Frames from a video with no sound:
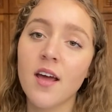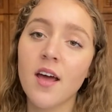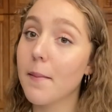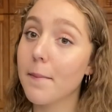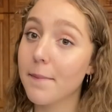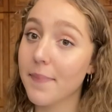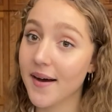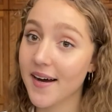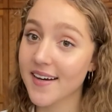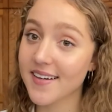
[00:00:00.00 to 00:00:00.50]

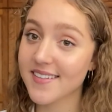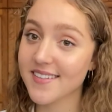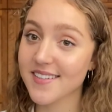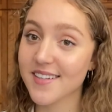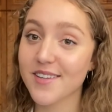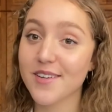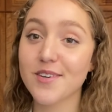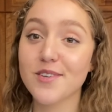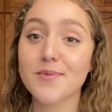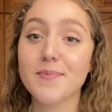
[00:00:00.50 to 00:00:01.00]
But
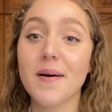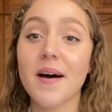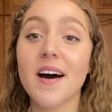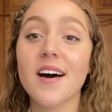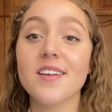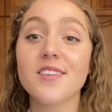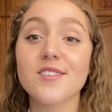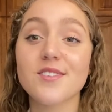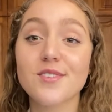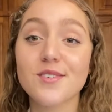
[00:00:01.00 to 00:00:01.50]
those
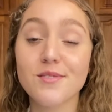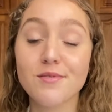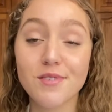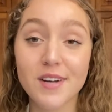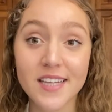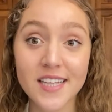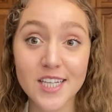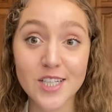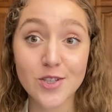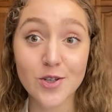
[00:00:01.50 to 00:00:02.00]
parts
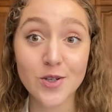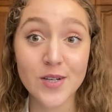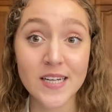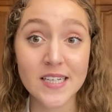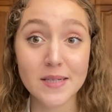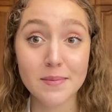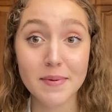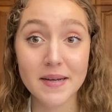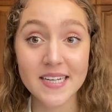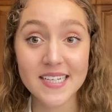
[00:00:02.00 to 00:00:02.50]
really do need
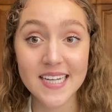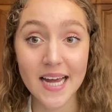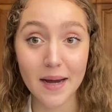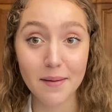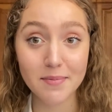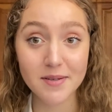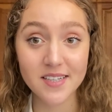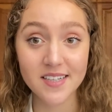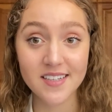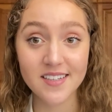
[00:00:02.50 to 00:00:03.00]
to be
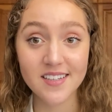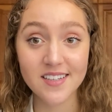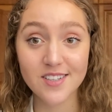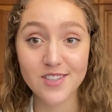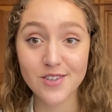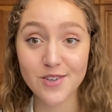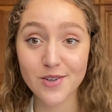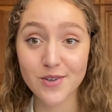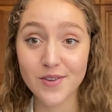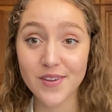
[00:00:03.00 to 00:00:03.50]
adapted
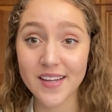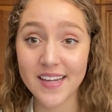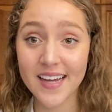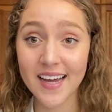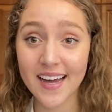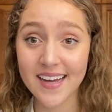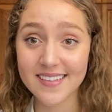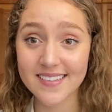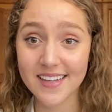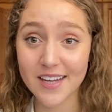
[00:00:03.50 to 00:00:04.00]
to the
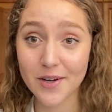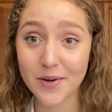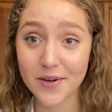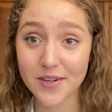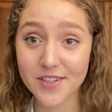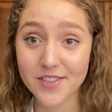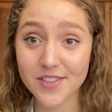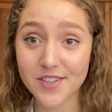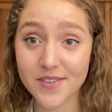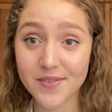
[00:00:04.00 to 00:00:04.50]
essay
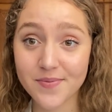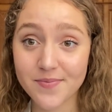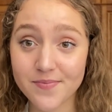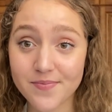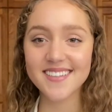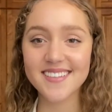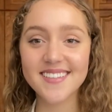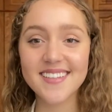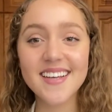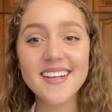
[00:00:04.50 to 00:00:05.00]
question.
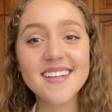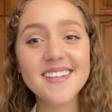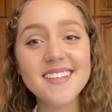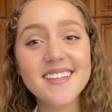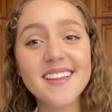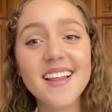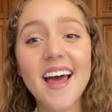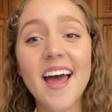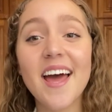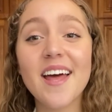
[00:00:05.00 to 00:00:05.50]

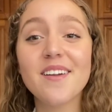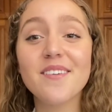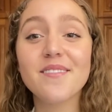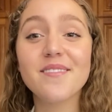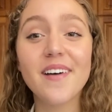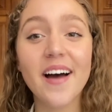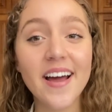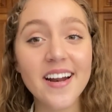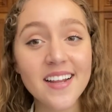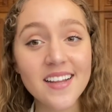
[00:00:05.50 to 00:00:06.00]
6th and
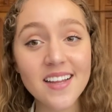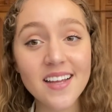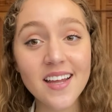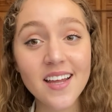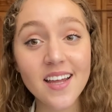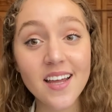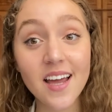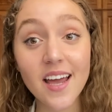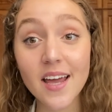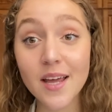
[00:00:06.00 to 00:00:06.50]

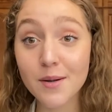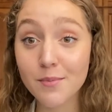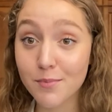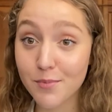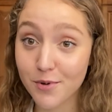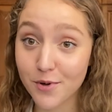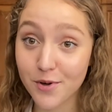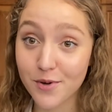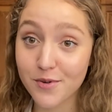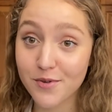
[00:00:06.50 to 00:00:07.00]
finally,
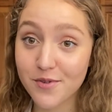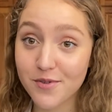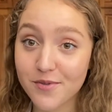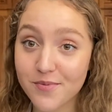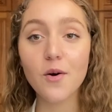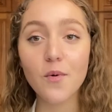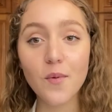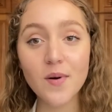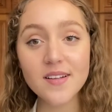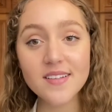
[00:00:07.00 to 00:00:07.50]
improve.
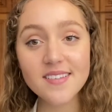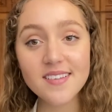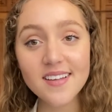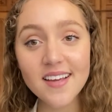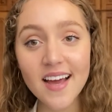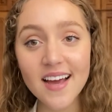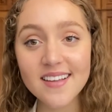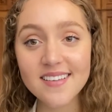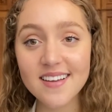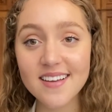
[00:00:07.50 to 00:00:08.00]
Once
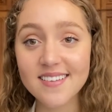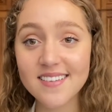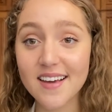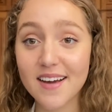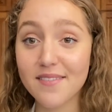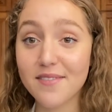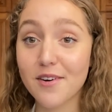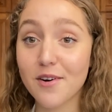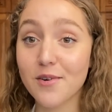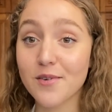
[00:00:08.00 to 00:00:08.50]
the essay
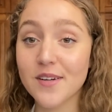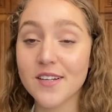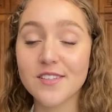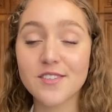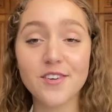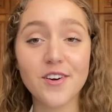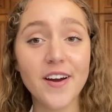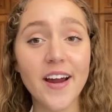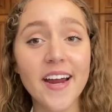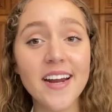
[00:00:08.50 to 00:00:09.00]
scaffold is
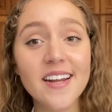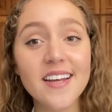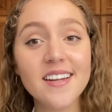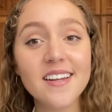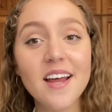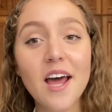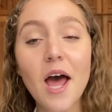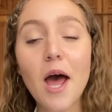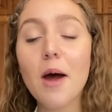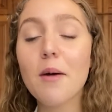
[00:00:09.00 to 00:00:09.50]

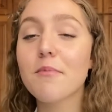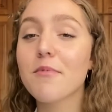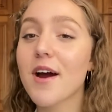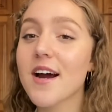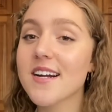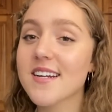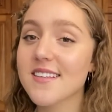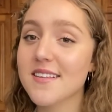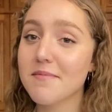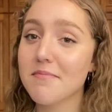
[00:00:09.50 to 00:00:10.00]
created,
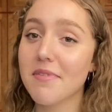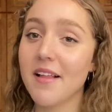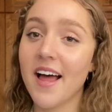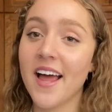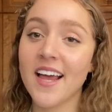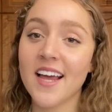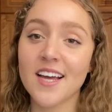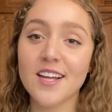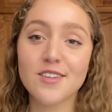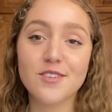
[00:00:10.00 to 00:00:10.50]
practice
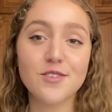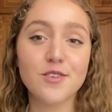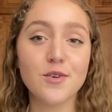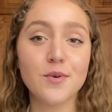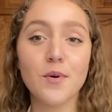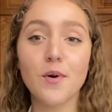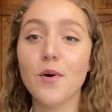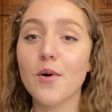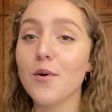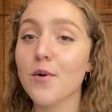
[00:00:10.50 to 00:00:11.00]
applying it
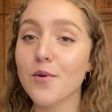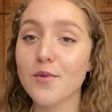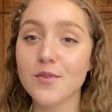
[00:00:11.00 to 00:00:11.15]
to all